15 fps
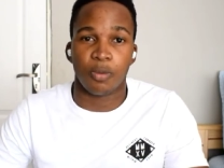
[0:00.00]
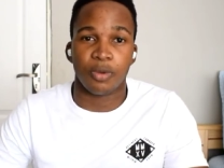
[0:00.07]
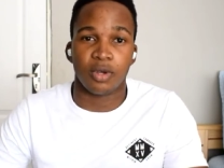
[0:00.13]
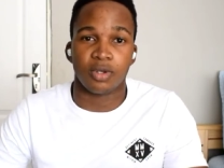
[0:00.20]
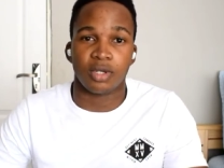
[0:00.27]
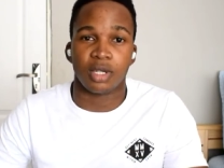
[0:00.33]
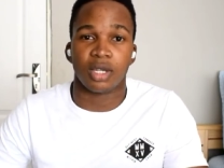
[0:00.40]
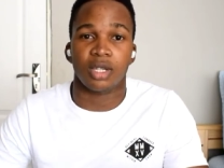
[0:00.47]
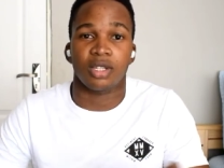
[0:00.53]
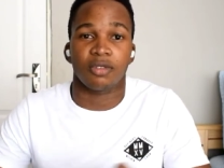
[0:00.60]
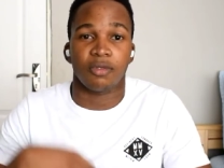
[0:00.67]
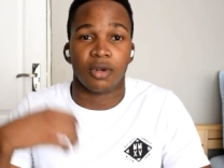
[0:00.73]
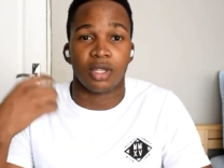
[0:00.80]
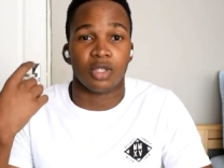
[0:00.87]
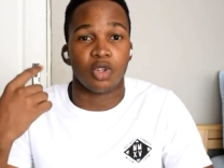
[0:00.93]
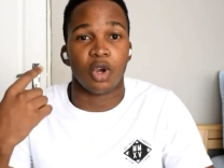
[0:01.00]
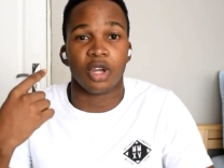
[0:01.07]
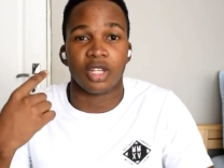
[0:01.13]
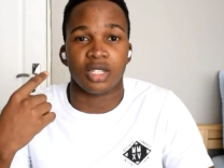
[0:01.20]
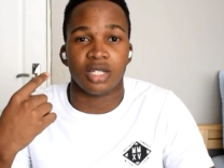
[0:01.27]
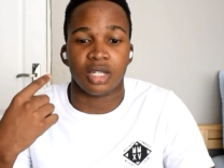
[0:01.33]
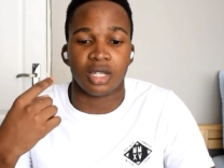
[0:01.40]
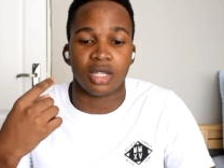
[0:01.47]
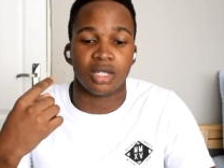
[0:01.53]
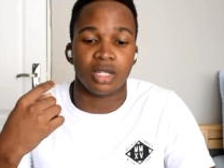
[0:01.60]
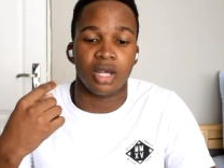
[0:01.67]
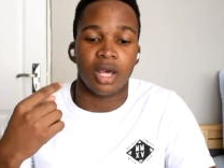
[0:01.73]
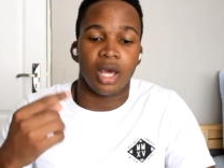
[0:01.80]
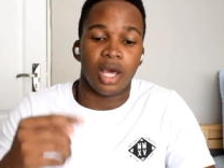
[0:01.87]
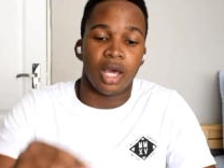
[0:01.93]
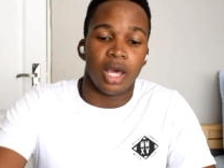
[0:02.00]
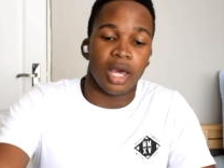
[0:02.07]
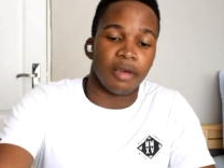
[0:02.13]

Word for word: Scorpio series for the Taurus series.